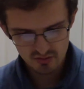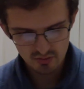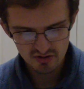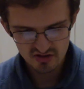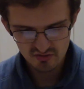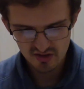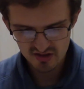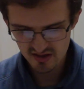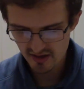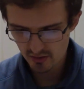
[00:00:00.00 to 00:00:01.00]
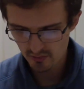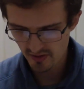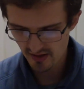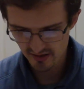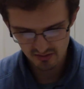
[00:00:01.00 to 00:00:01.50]
towards the
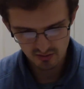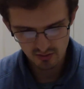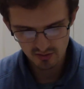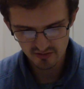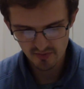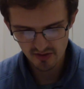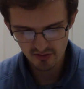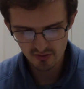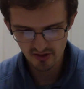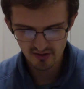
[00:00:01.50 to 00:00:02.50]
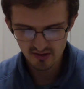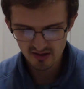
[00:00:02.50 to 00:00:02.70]
psychopath, called paranoia,